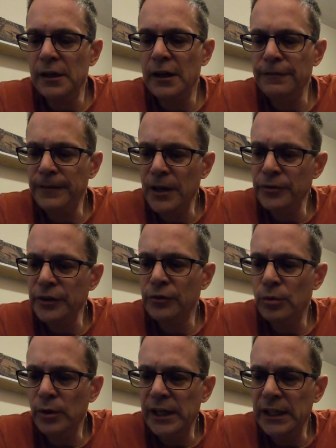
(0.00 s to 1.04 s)
I found it
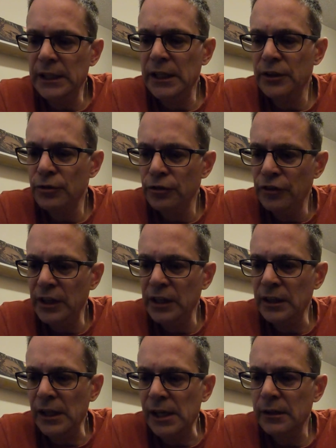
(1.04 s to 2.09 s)
quite
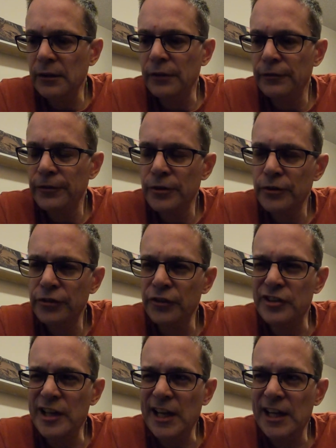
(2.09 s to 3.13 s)
interesting that the
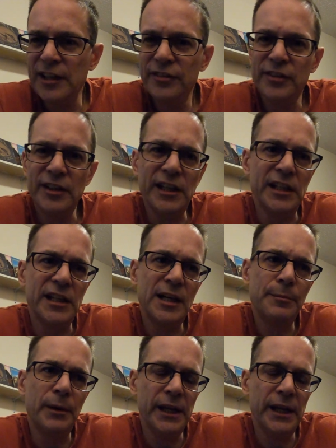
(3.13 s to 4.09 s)
first day I signed up,